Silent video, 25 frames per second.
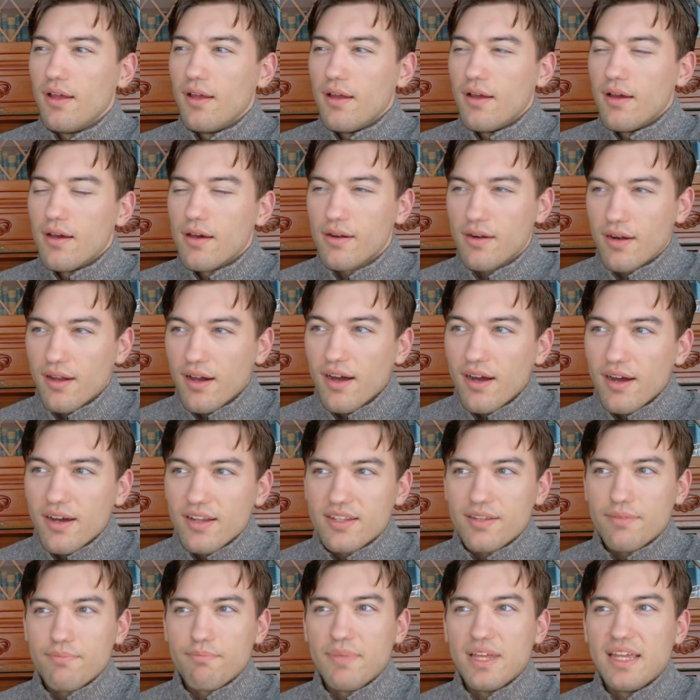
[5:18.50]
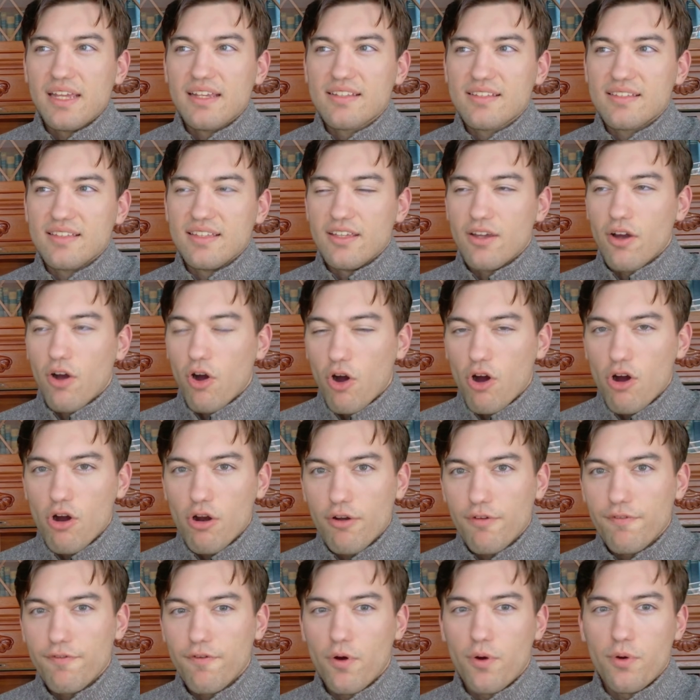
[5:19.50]
Rad makes the R
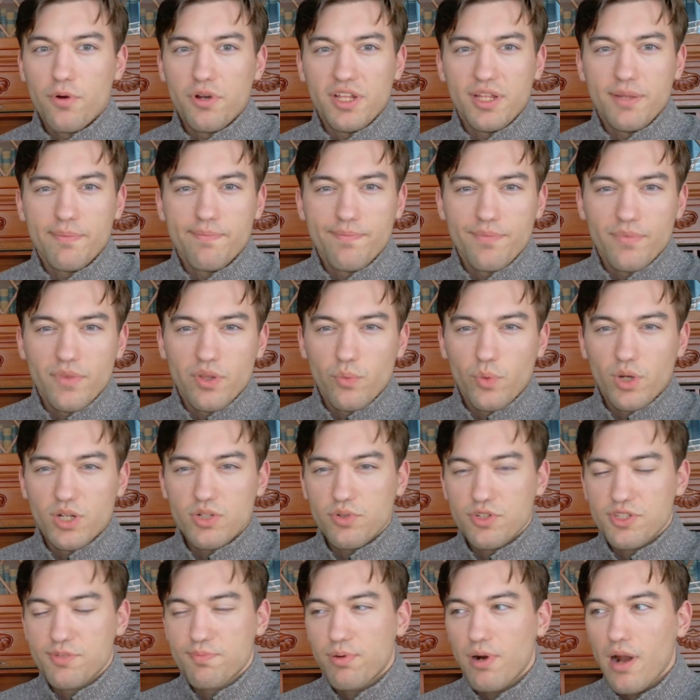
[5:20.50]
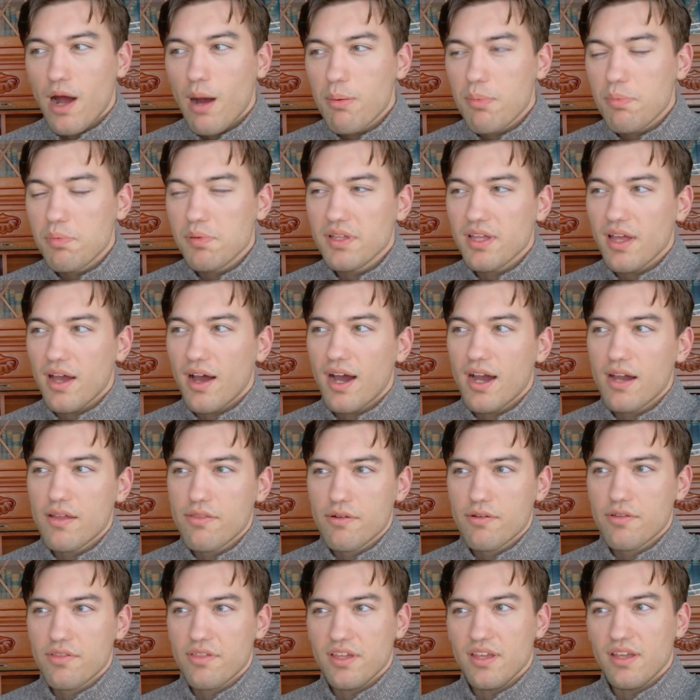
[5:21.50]
phoneme, which was probably
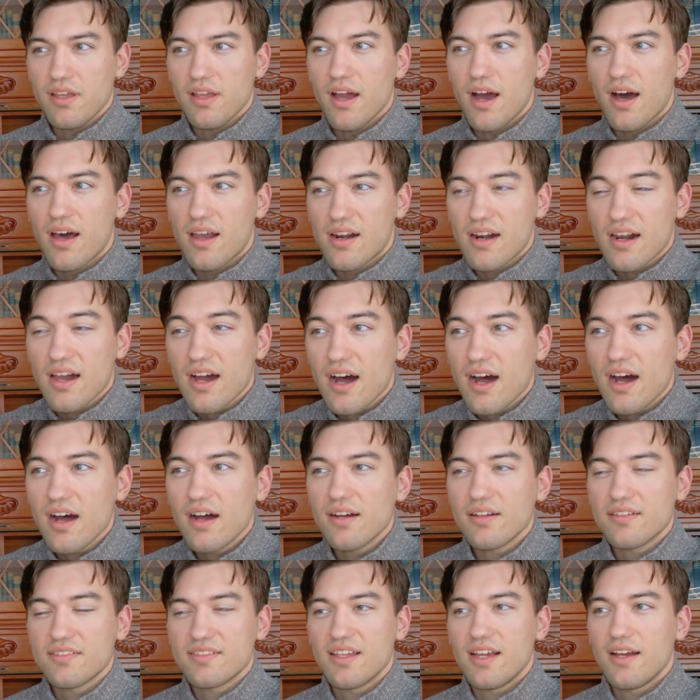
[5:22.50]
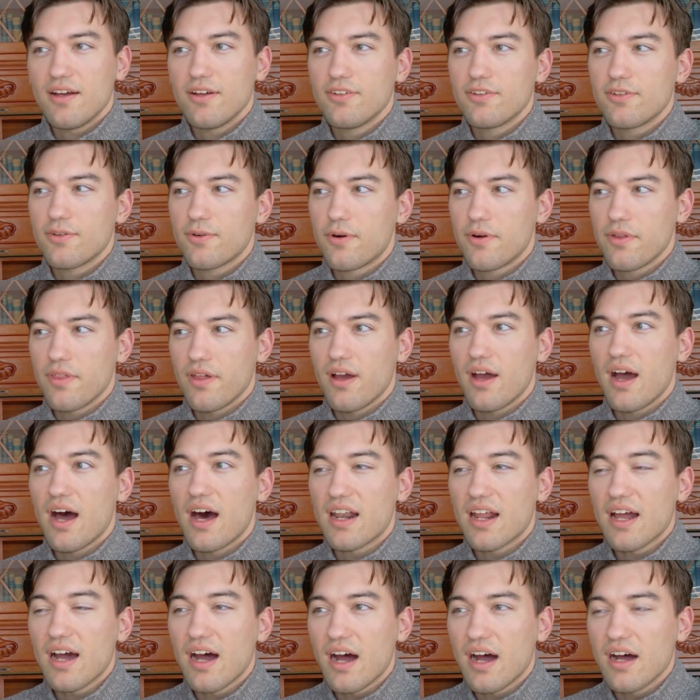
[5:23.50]
either the ra sound or the
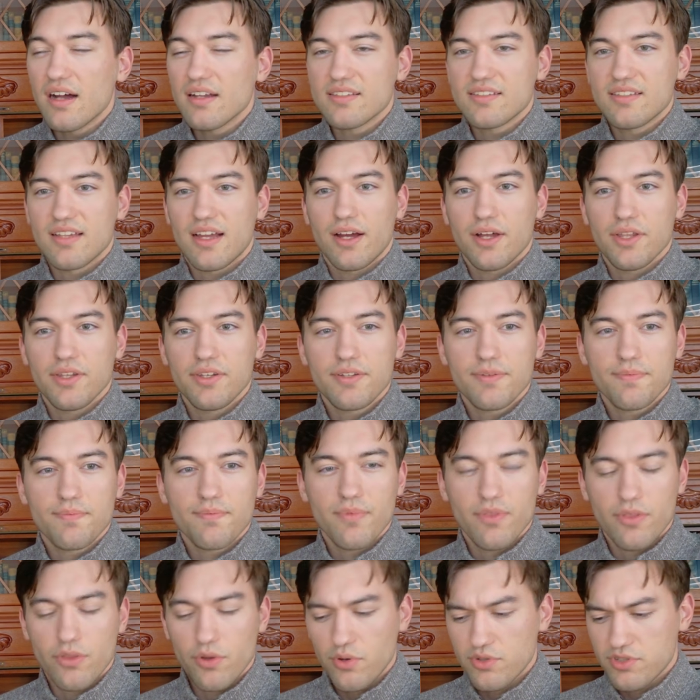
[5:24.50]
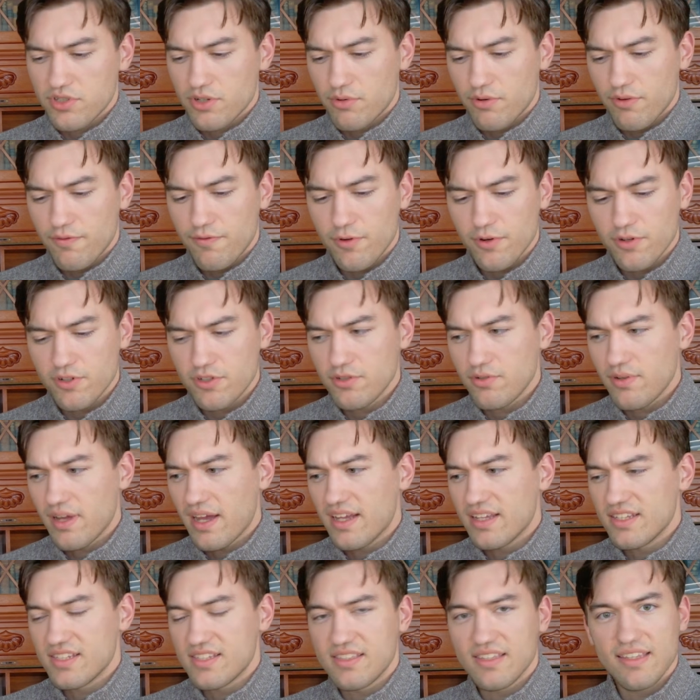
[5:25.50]
ara sound. Those are referred to
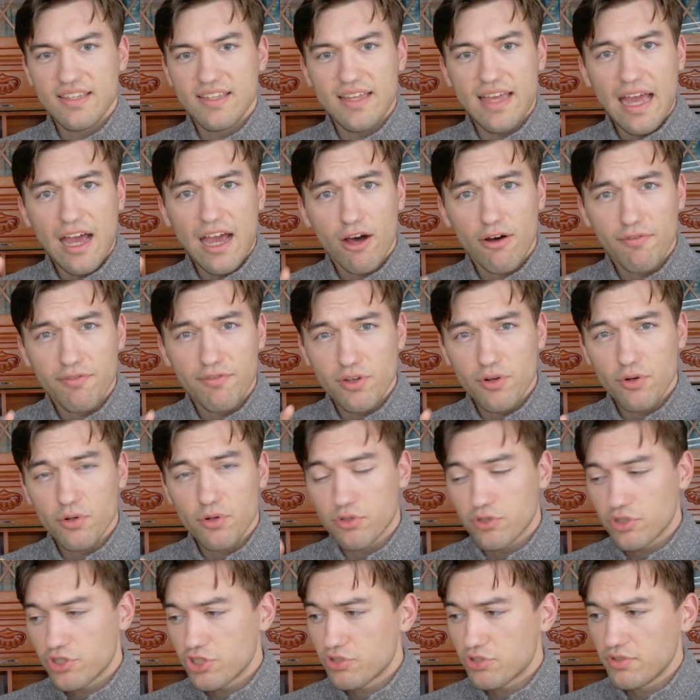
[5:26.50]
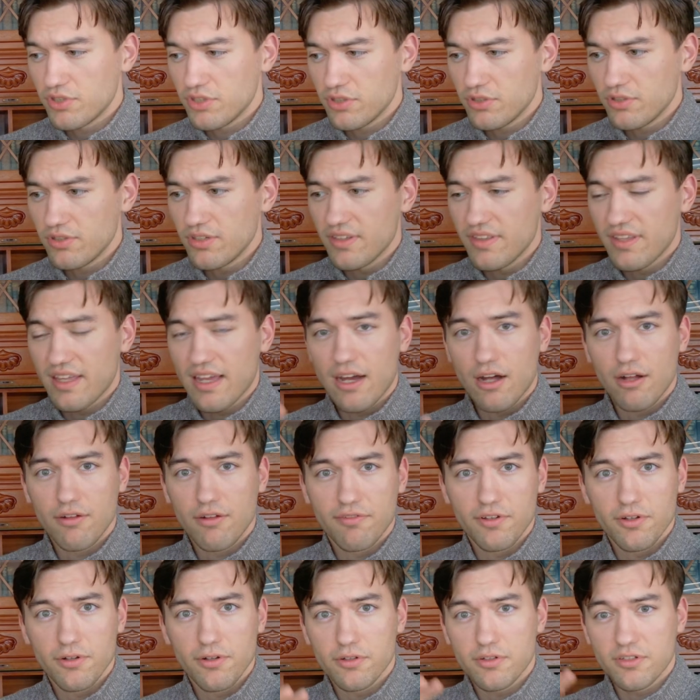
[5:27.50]
as the alveolar trill and the
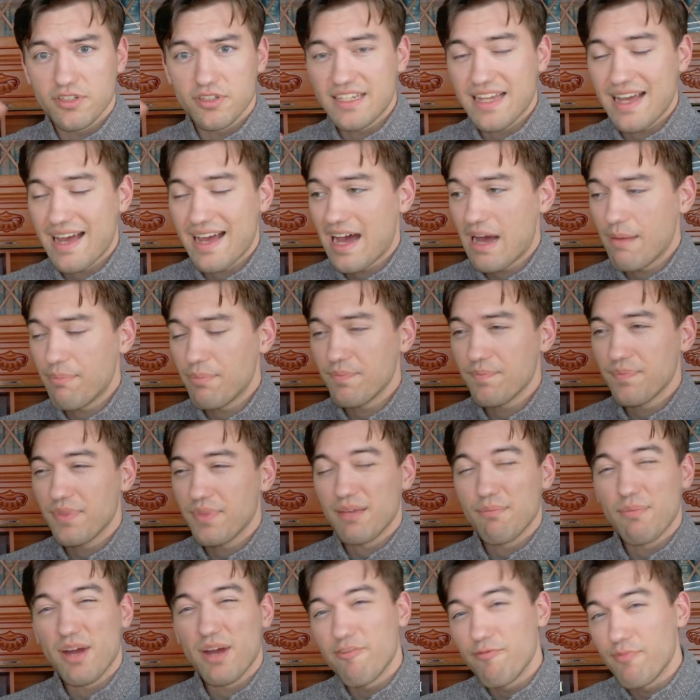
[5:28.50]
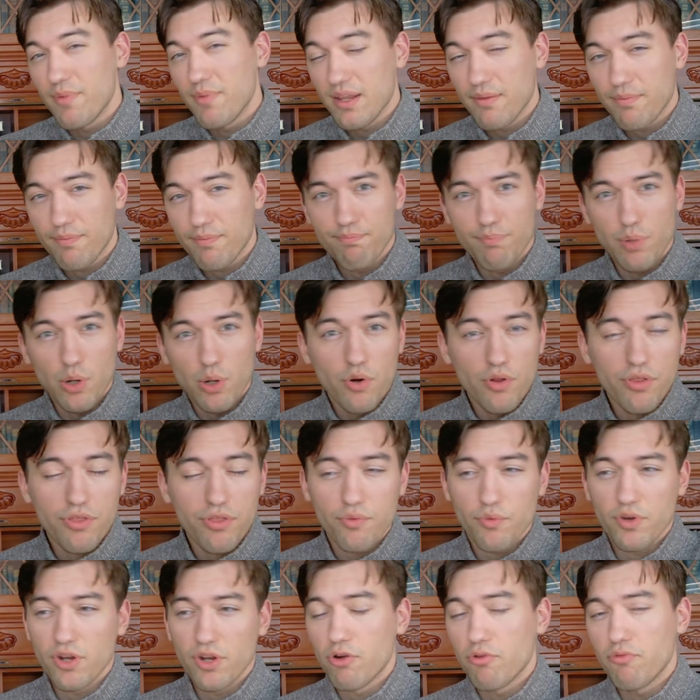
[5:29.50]
alveolar tap. Might have made both,
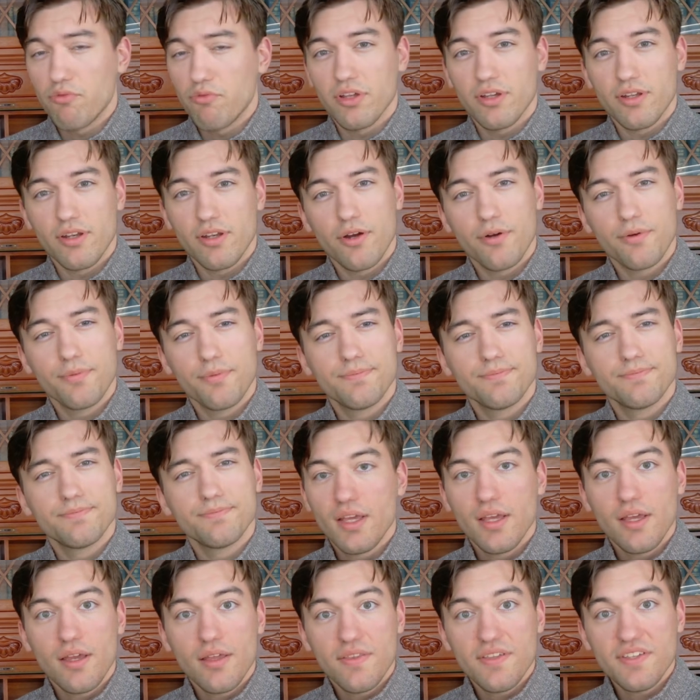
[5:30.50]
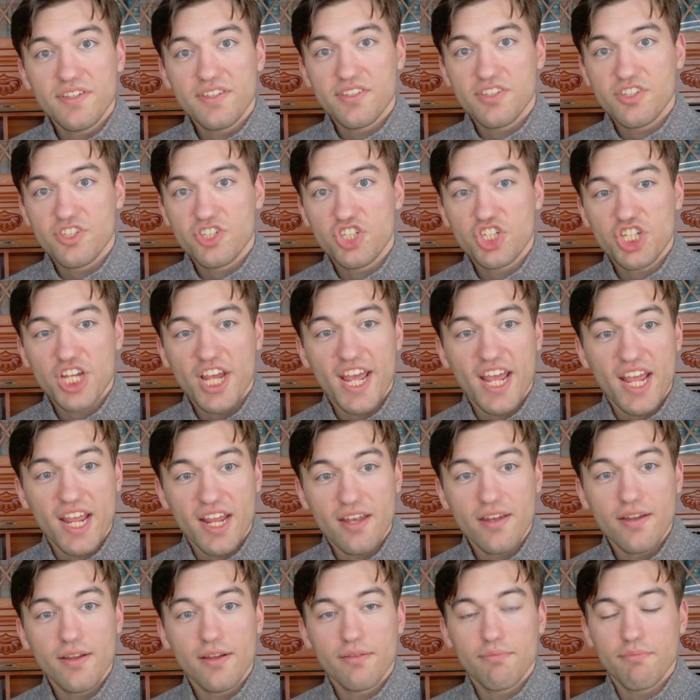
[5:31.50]
we don't really know. This is
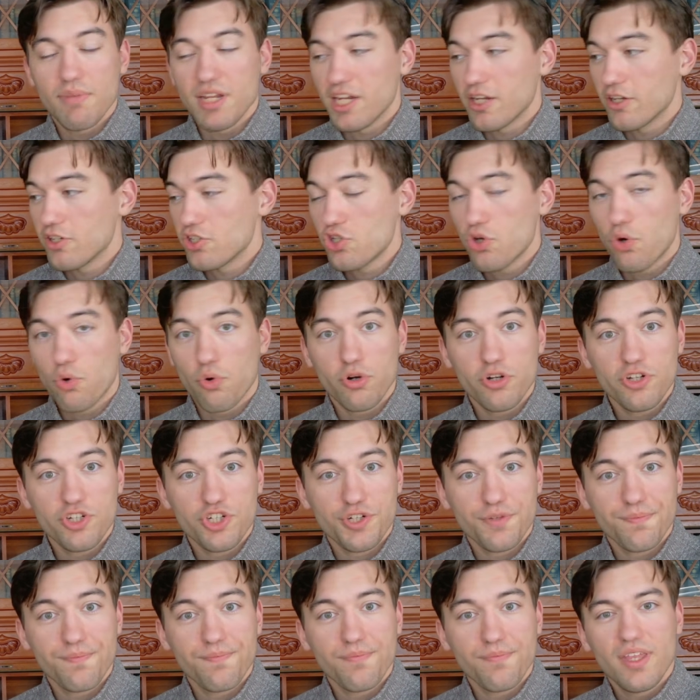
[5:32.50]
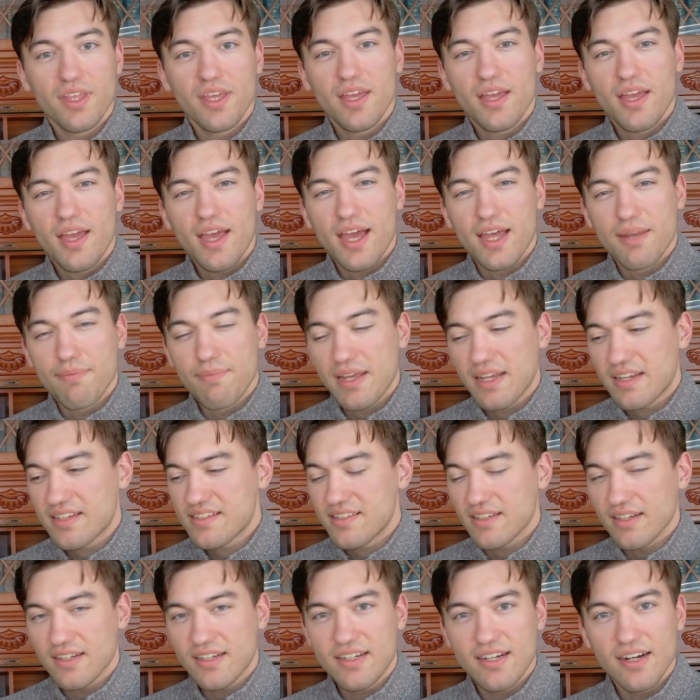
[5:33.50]
chain, meaning a torch, and makes
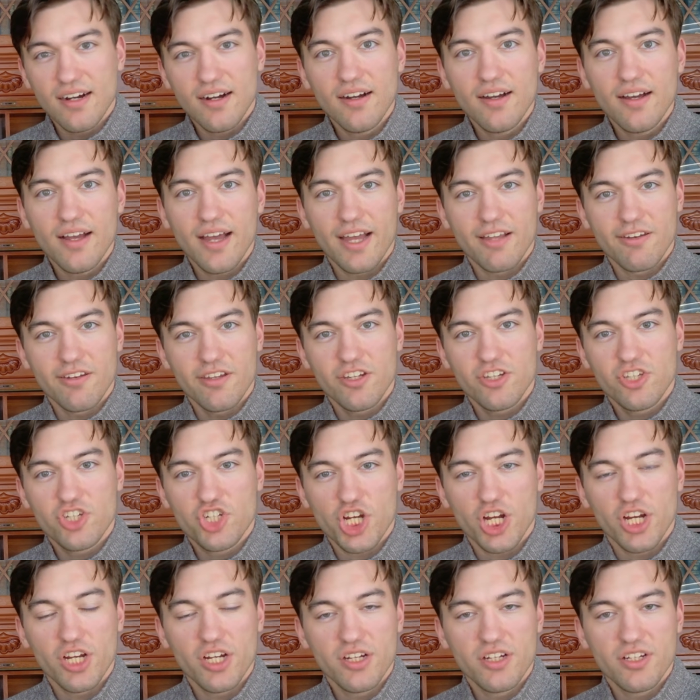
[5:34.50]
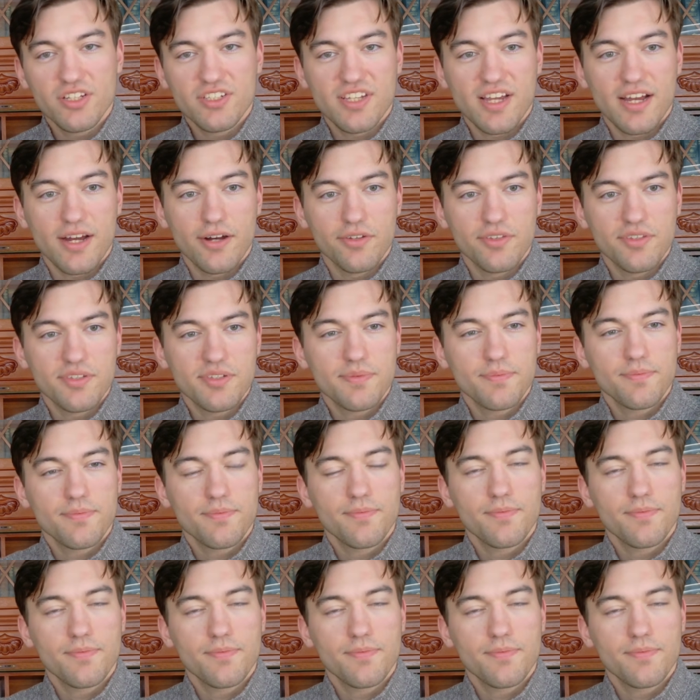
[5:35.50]
the k and ch sounds.